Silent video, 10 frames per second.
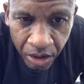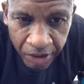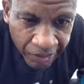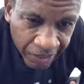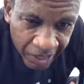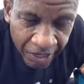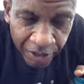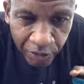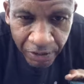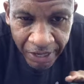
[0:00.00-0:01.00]
Let's get
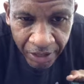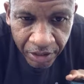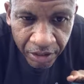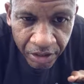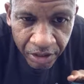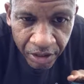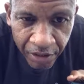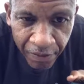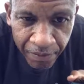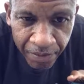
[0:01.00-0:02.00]
in the ring.
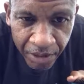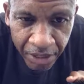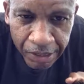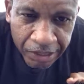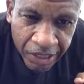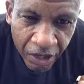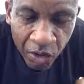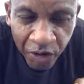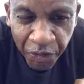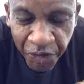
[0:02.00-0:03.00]
Let's get
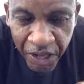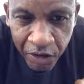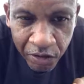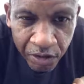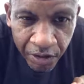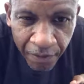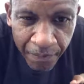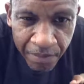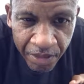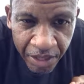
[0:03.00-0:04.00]
on the field.
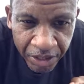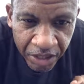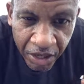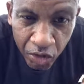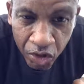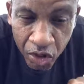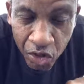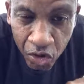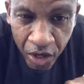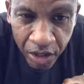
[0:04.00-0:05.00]
Let's get on the
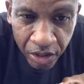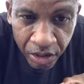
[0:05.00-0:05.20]
court.